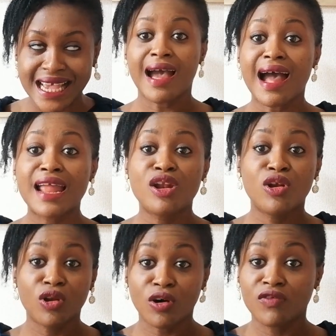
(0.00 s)
I
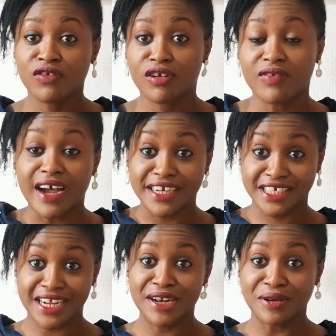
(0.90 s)
love her
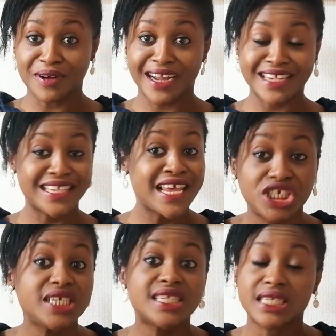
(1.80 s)
channel, guys.
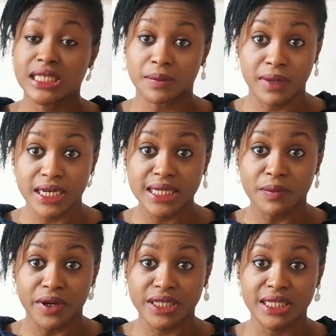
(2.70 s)
She's a Japanese
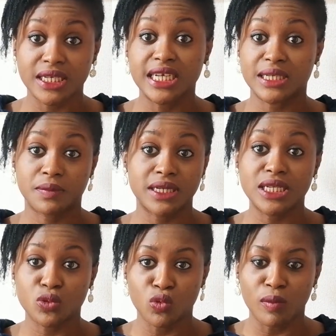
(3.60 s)
person, a
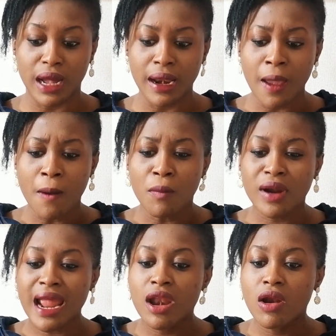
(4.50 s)
Japanese woman, but
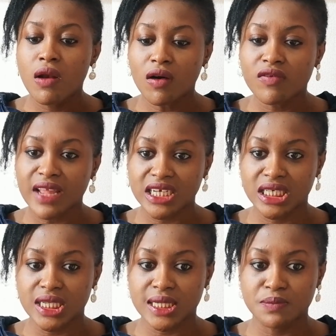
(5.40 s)
I love that
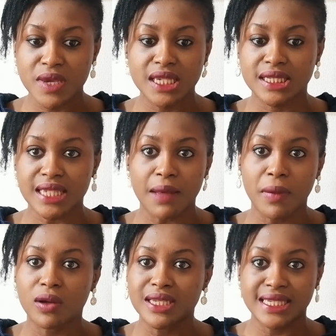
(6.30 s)
she speaks
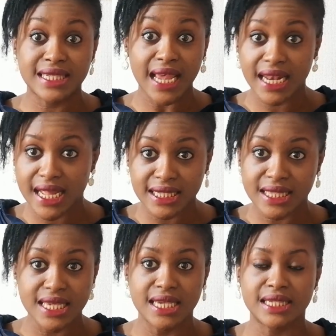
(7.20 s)
about the silent
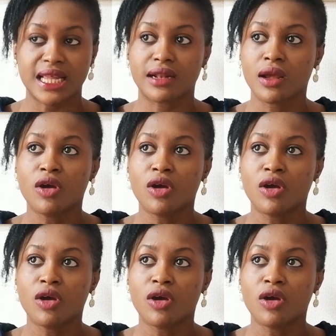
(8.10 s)
things that